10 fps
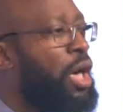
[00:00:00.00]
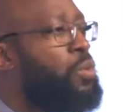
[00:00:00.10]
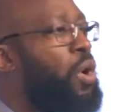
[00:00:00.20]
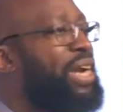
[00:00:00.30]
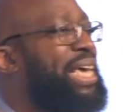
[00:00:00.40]

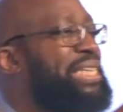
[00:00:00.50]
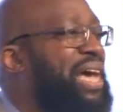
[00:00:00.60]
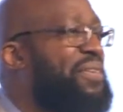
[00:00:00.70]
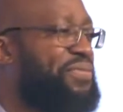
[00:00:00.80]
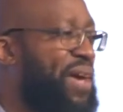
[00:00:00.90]
What he's
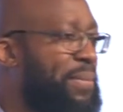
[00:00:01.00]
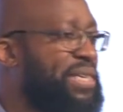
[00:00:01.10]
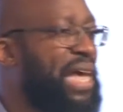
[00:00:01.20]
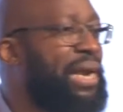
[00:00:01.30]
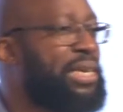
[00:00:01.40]
affirming is
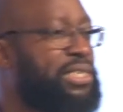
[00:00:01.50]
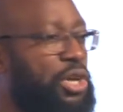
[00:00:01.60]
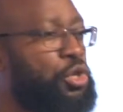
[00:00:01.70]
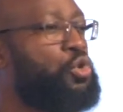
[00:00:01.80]
that, listen, you